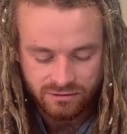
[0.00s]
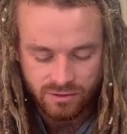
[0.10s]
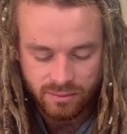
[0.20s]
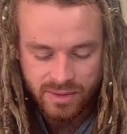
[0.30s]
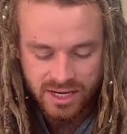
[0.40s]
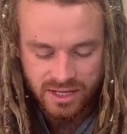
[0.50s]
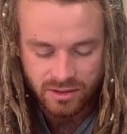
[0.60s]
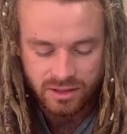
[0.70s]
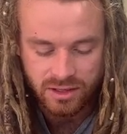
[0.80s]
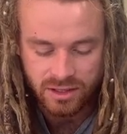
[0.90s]
For
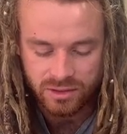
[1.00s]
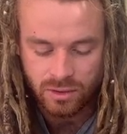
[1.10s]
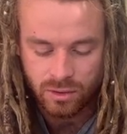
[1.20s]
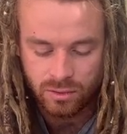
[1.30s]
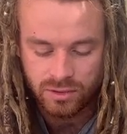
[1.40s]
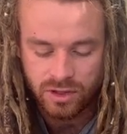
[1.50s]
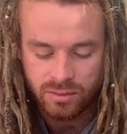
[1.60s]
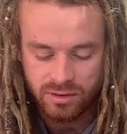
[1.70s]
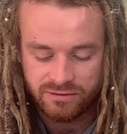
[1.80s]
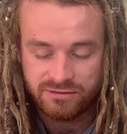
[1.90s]
many are called,
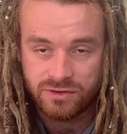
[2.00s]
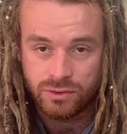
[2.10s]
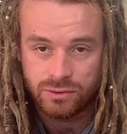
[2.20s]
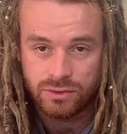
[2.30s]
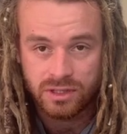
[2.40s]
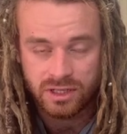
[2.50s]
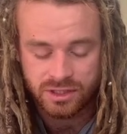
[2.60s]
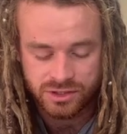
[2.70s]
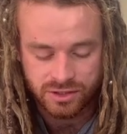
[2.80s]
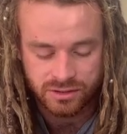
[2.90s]
but few
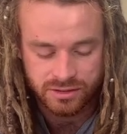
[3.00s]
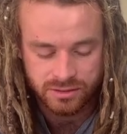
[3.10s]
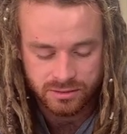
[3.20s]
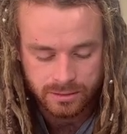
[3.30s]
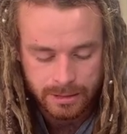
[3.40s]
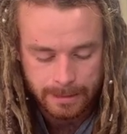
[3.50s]
are chosen.'